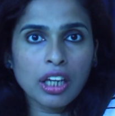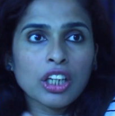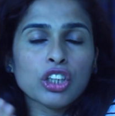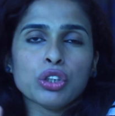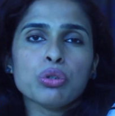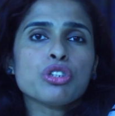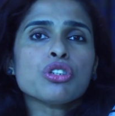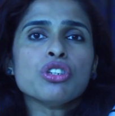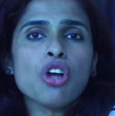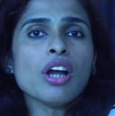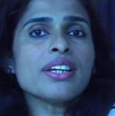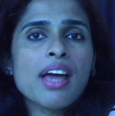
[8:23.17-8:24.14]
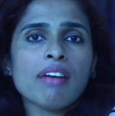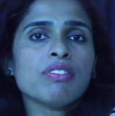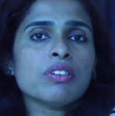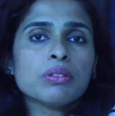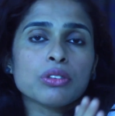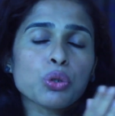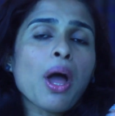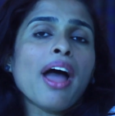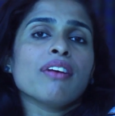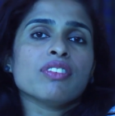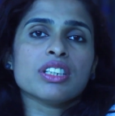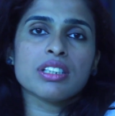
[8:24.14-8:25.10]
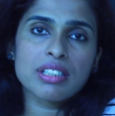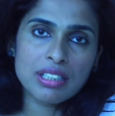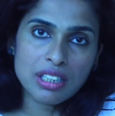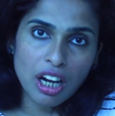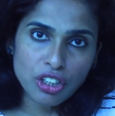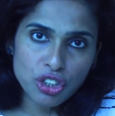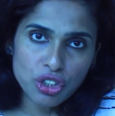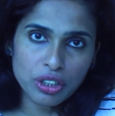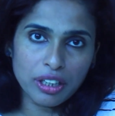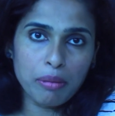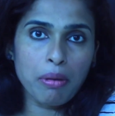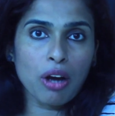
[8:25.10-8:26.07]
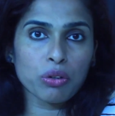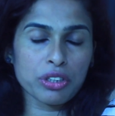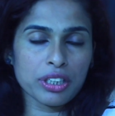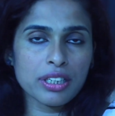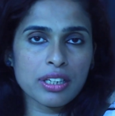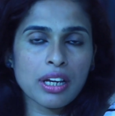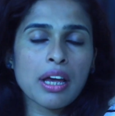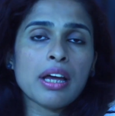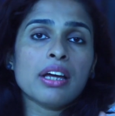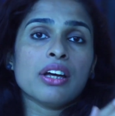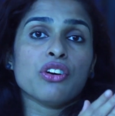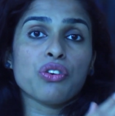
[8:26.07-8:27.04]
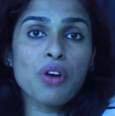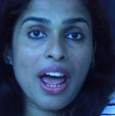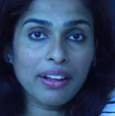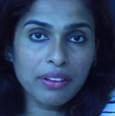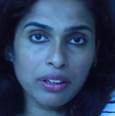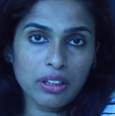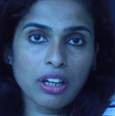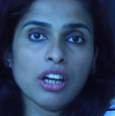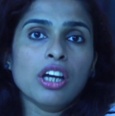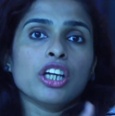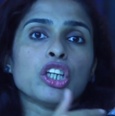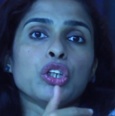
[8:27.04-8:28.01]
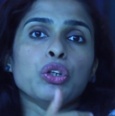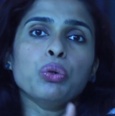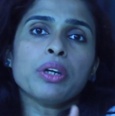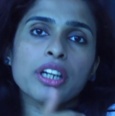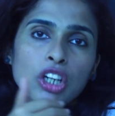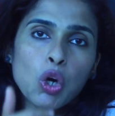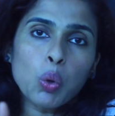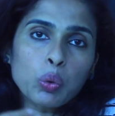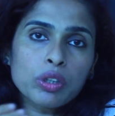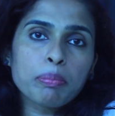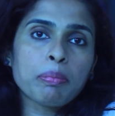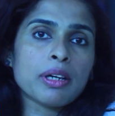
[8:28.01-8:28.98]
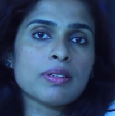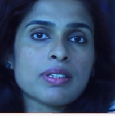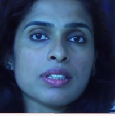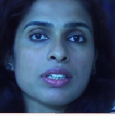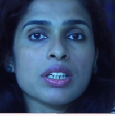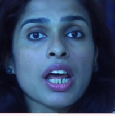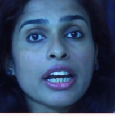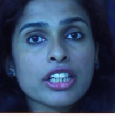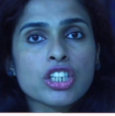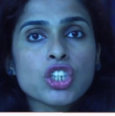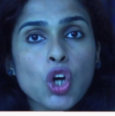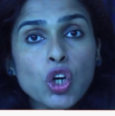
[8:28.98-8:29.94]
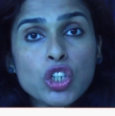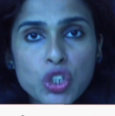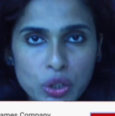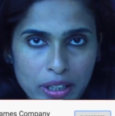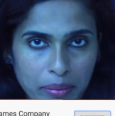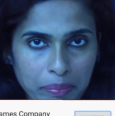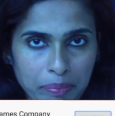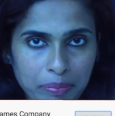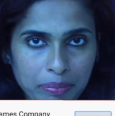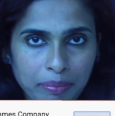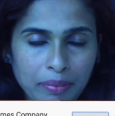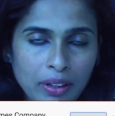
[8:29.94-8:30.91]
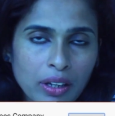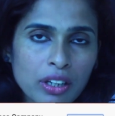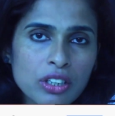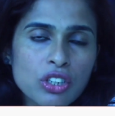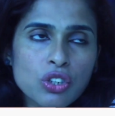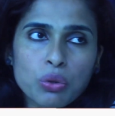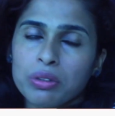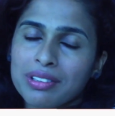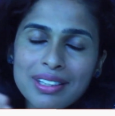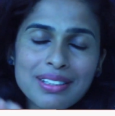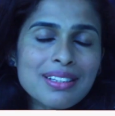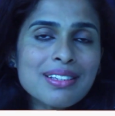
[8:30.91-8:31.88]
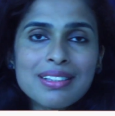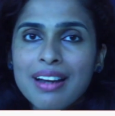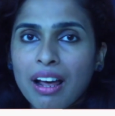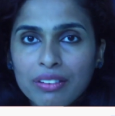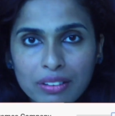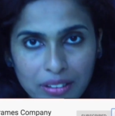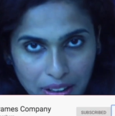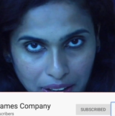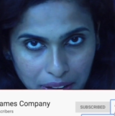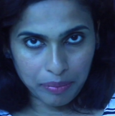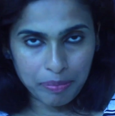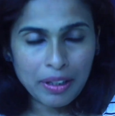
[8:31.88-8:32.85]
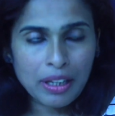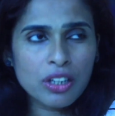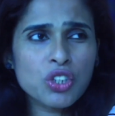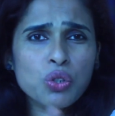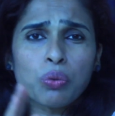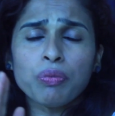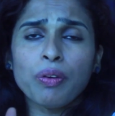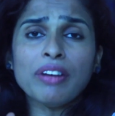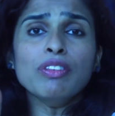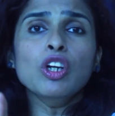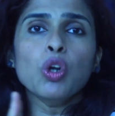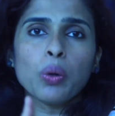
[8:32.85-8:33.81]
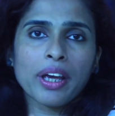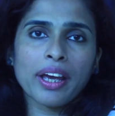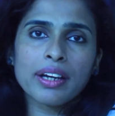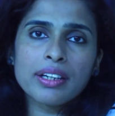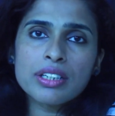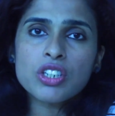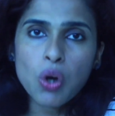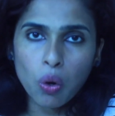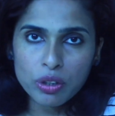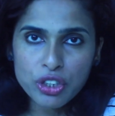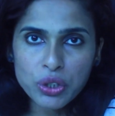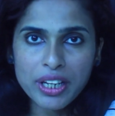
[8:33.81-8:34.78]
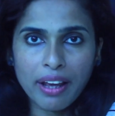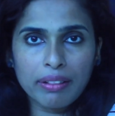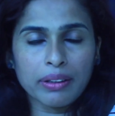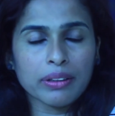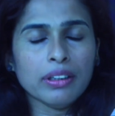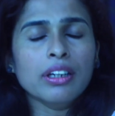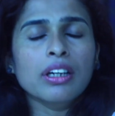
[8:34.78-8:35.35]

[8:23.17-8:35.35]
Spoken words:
you do not have to have a discussion about it. Rather, you can go to the person and talk to them. So this is another thing. So when we look at it all together,